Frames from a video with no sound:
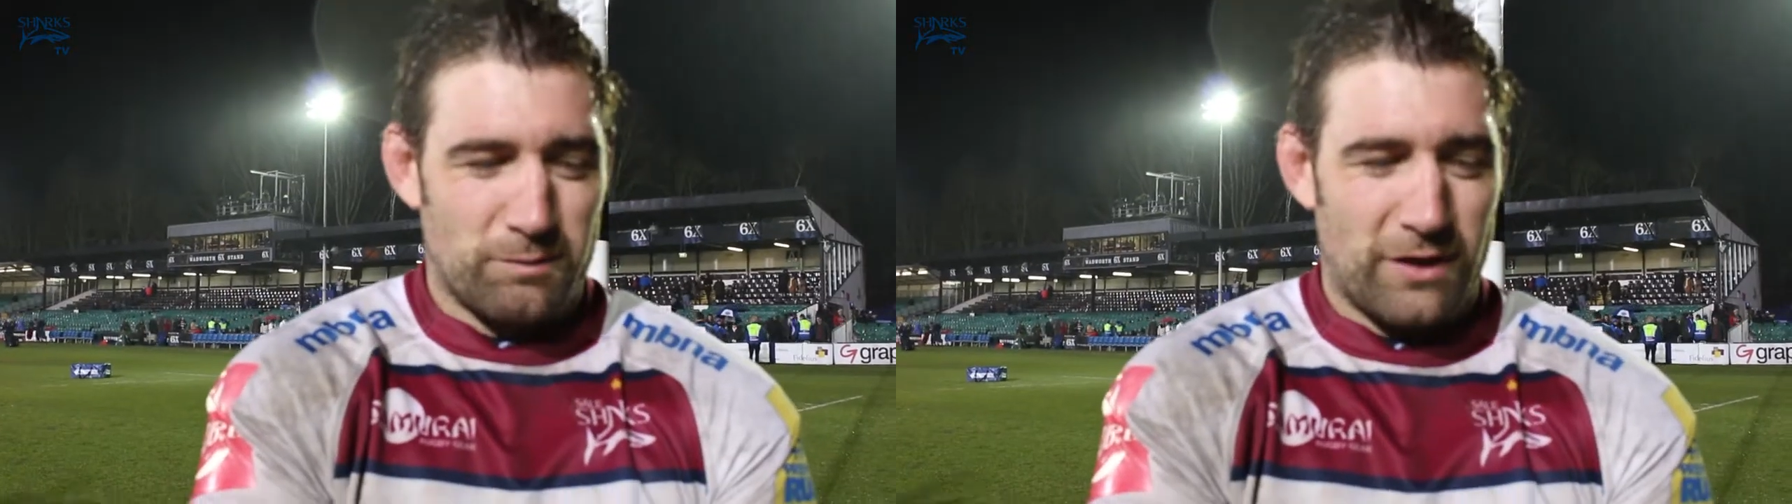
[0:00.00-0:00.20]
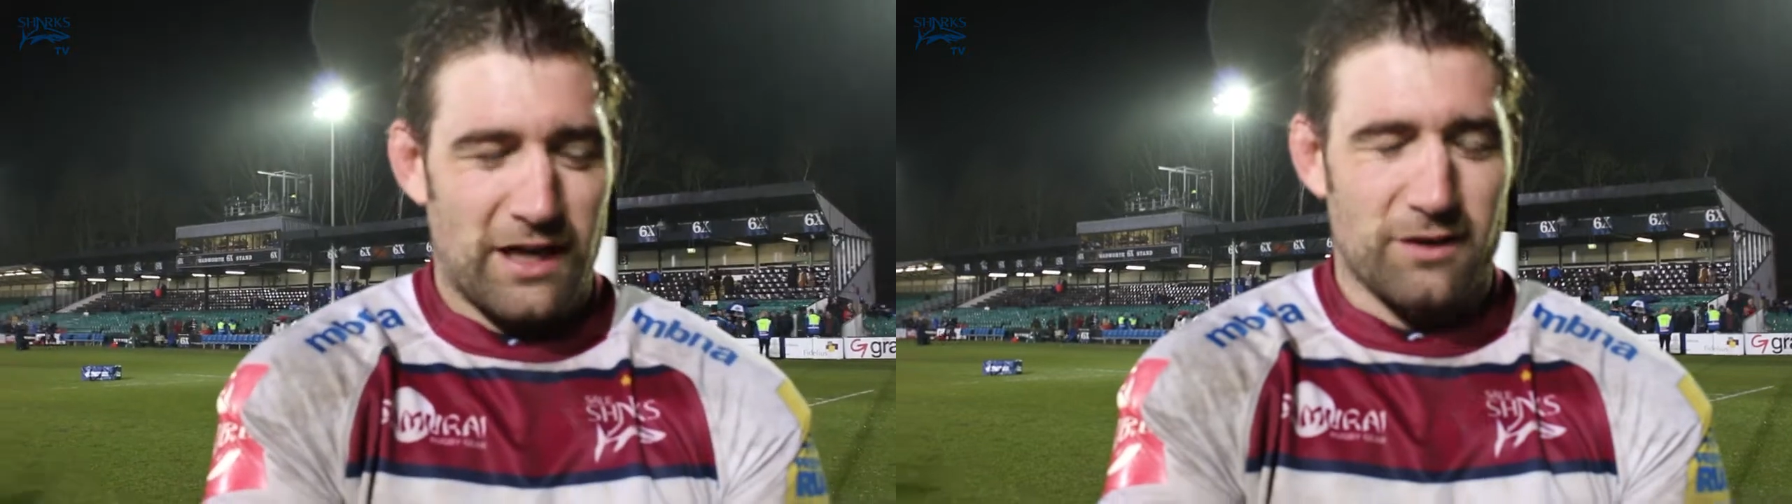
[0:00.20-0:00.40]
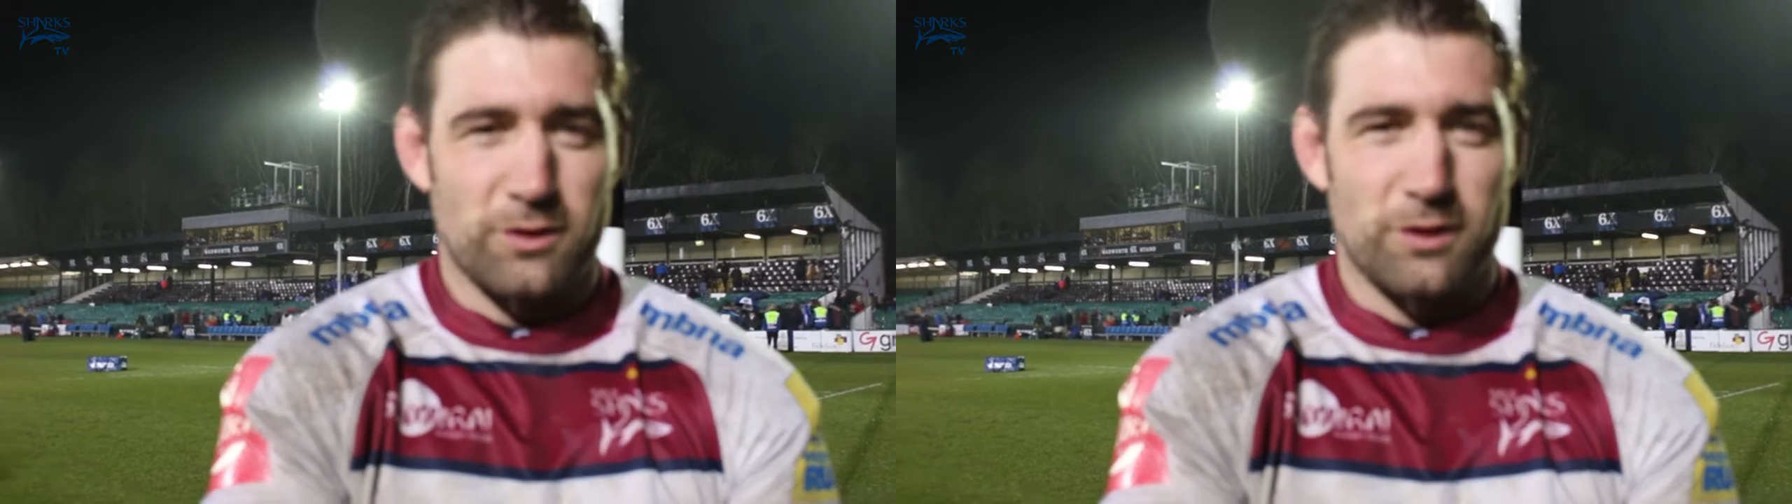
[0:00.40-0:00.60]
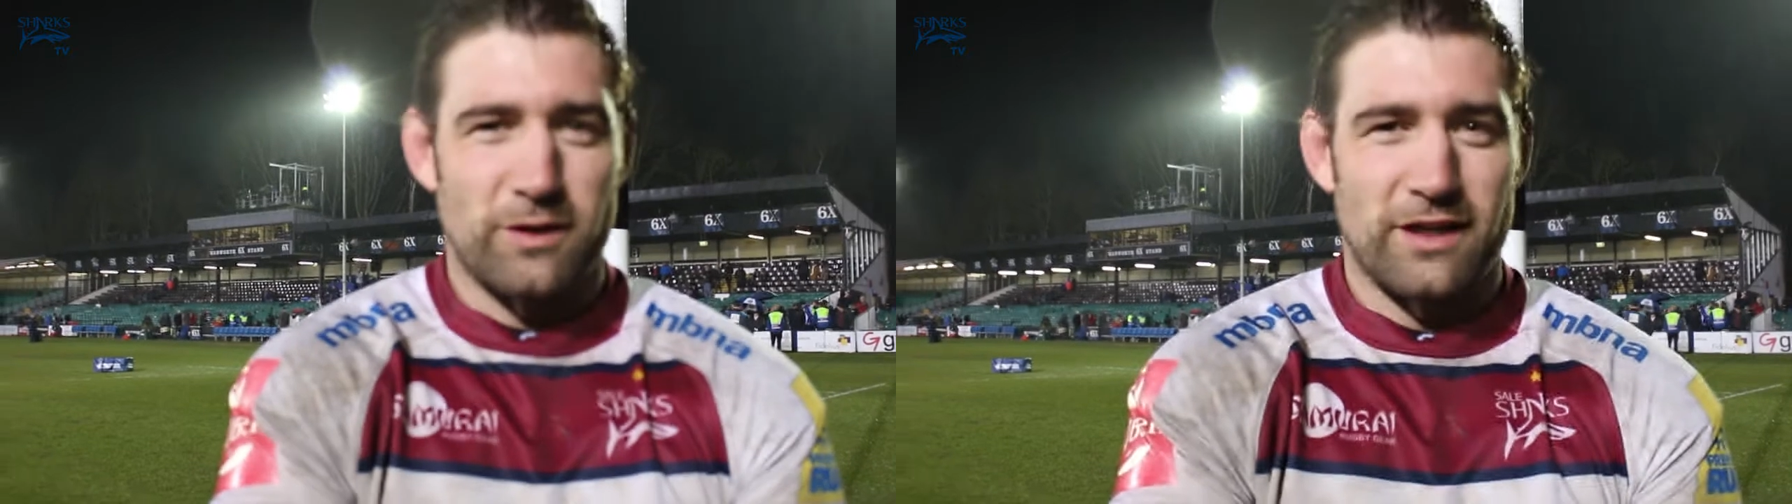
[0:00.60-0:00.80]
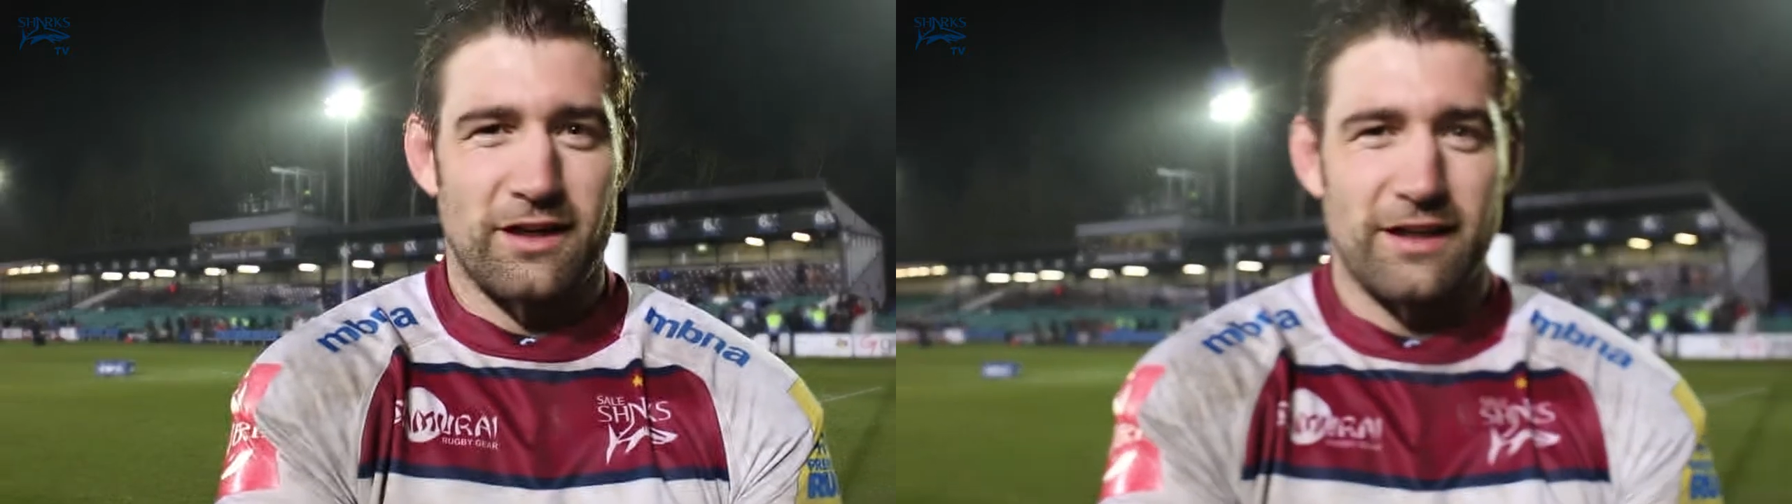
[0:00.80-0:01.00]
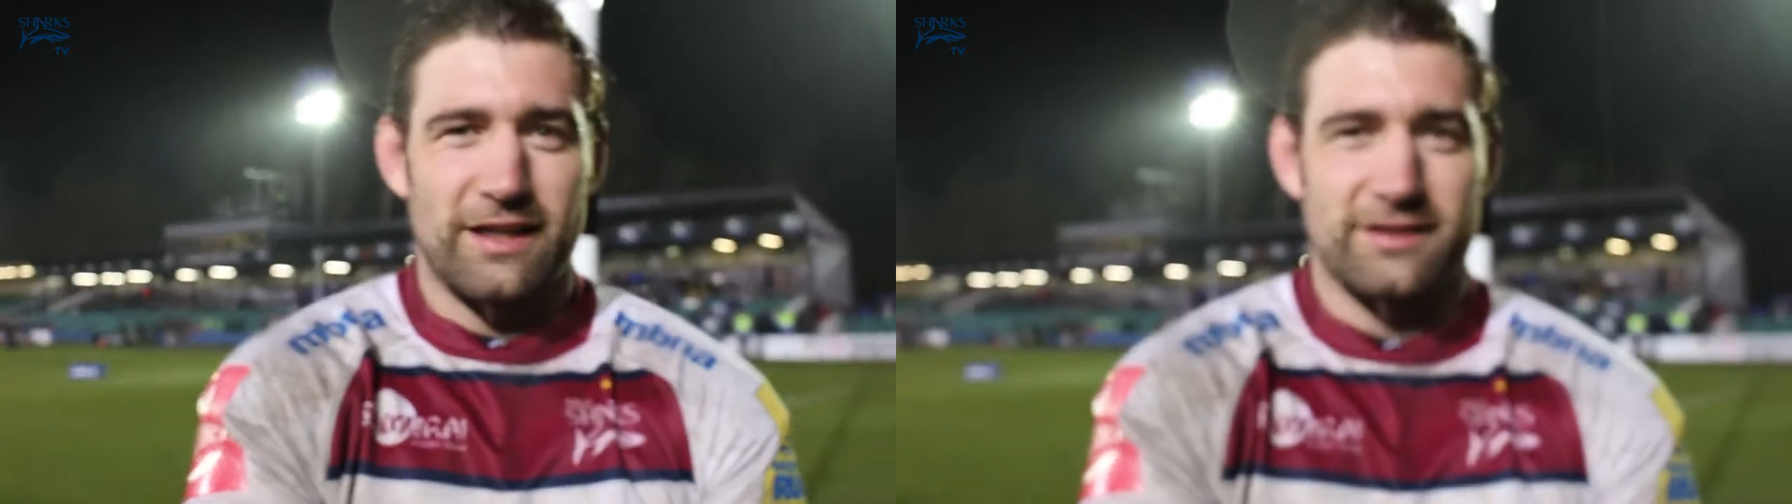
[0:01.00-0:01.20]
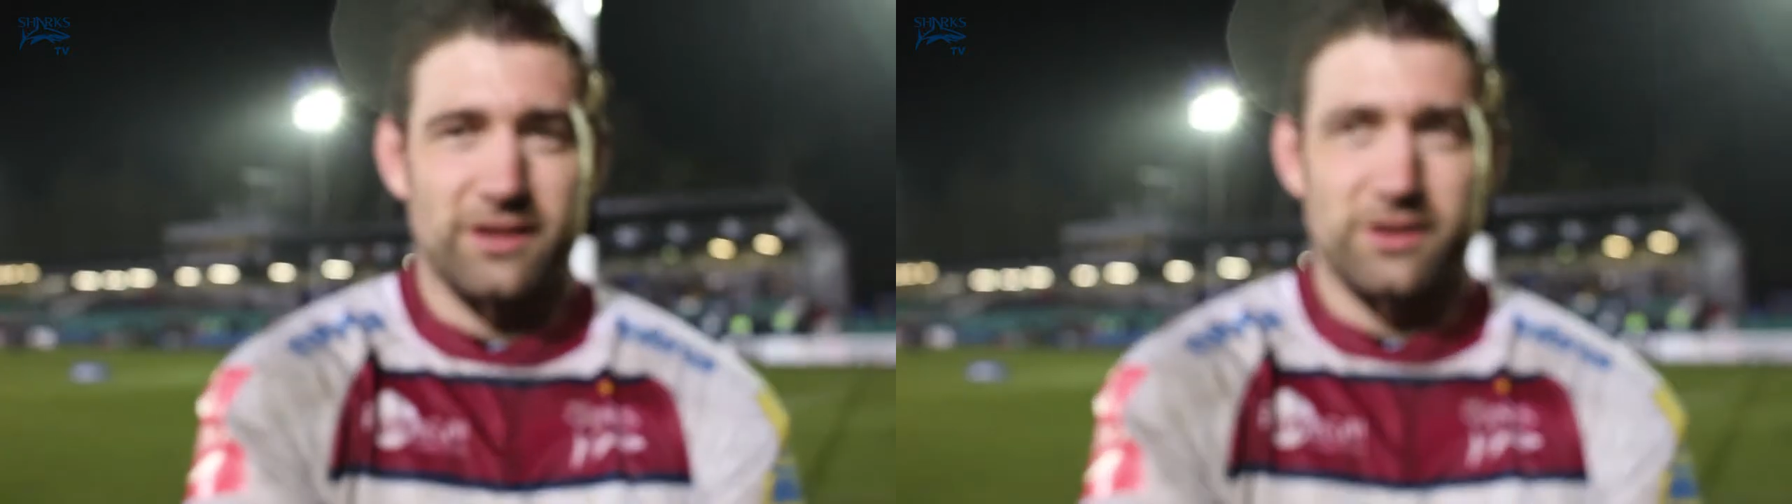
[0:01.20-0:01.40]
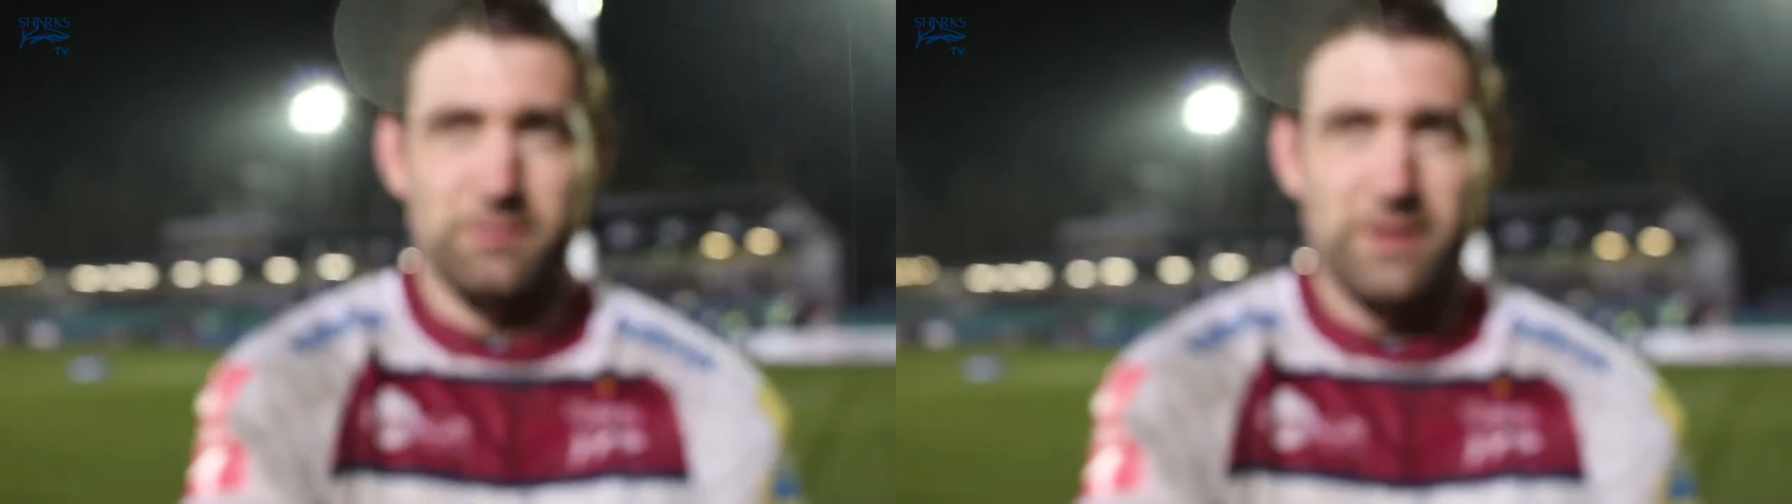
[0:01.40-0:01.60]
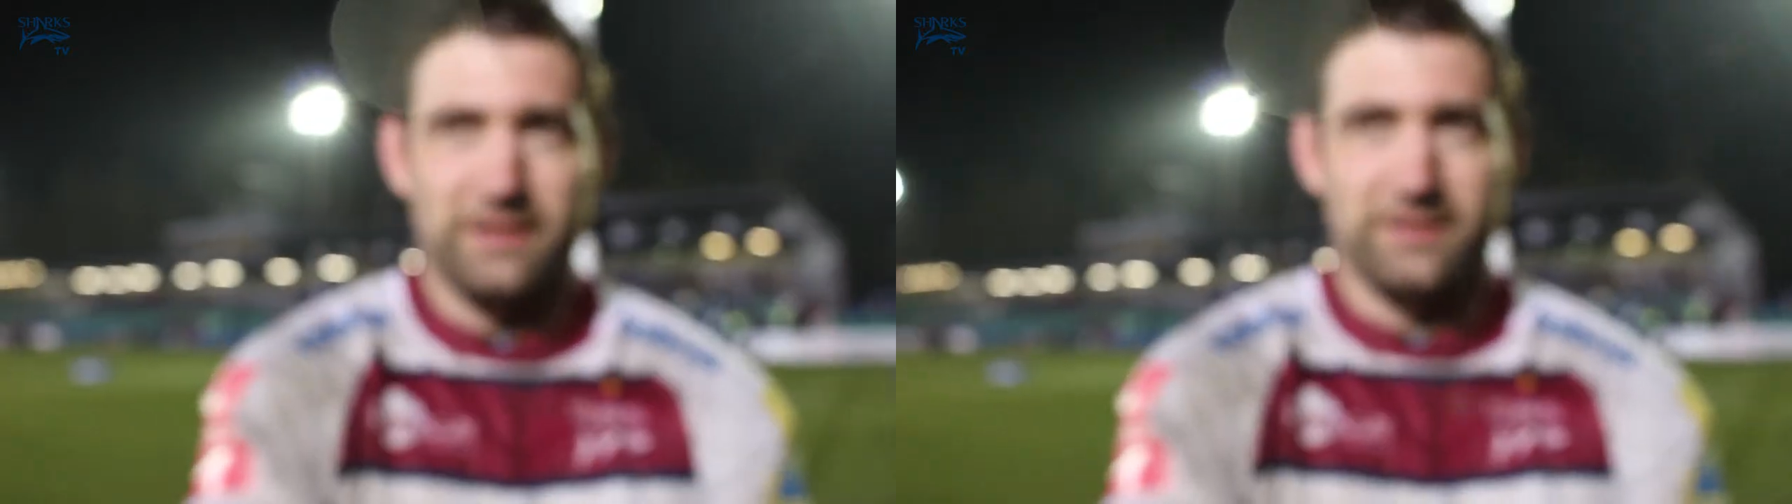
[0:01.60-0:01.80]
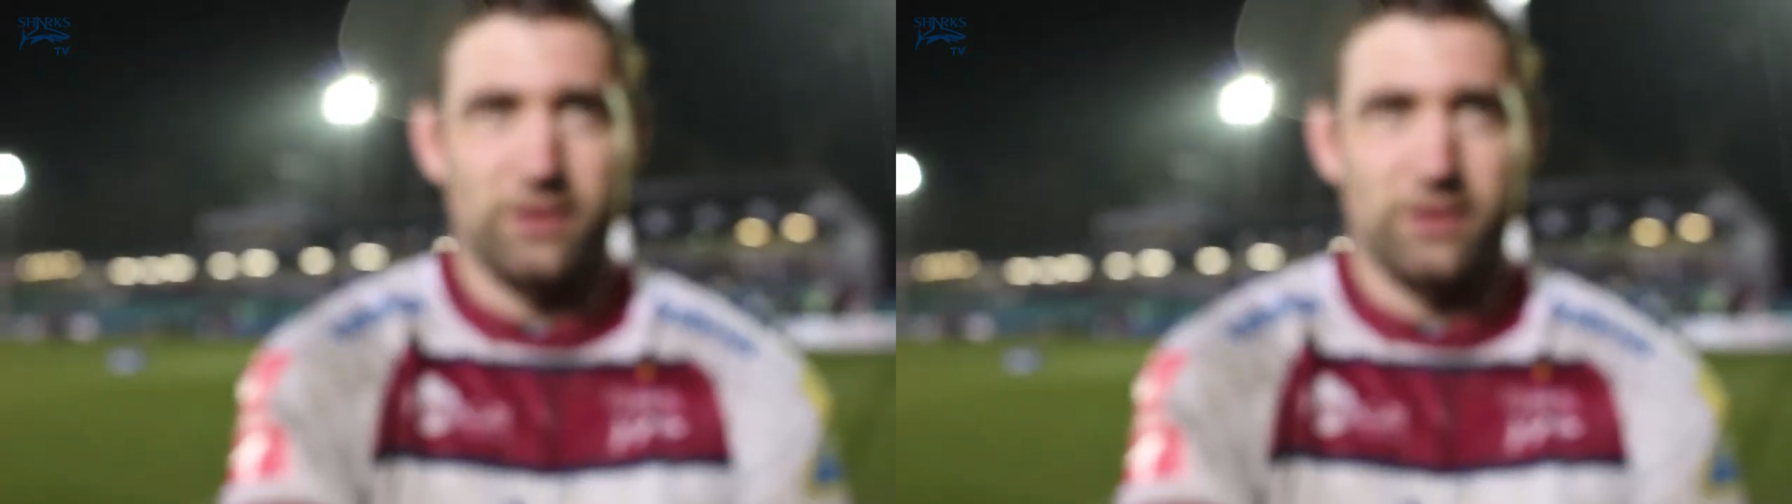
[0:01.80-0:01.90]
Bath with a win like that, it's just immense.